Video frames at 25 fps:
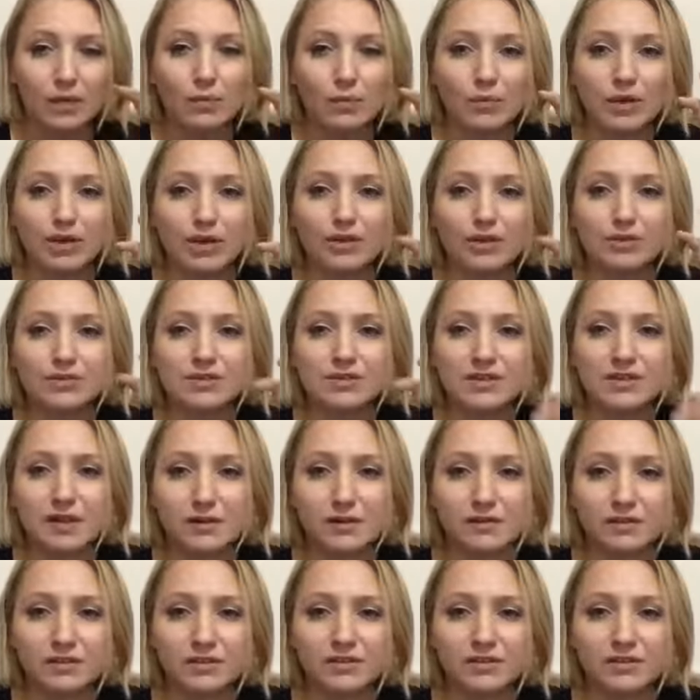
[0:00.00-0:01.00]
we use
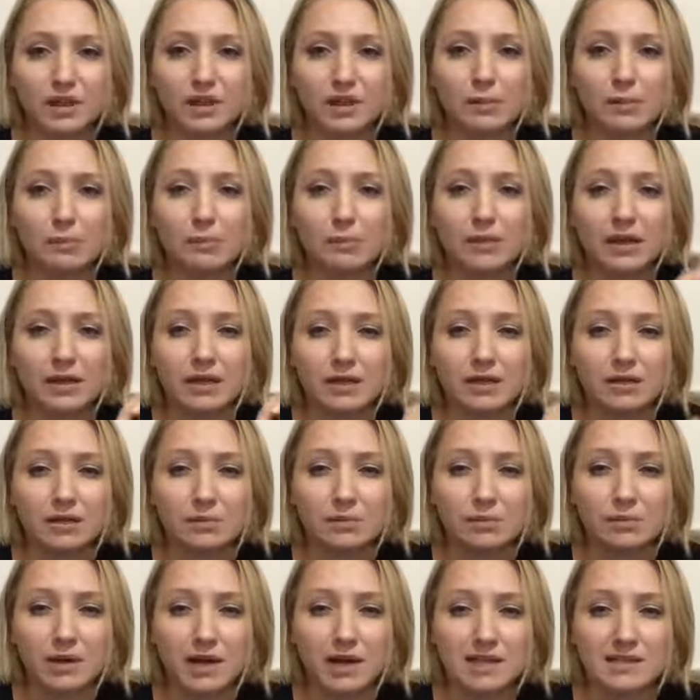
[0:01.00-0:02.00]
self-development in
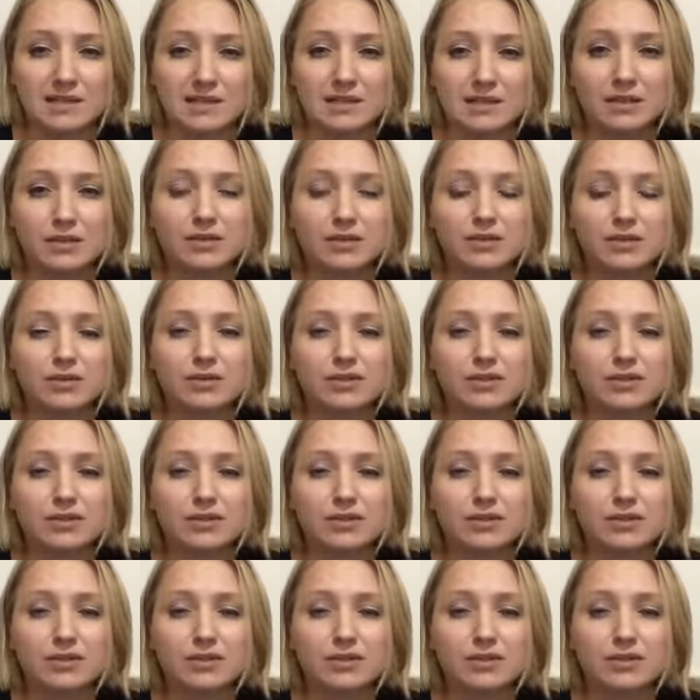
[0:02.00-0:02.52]
the present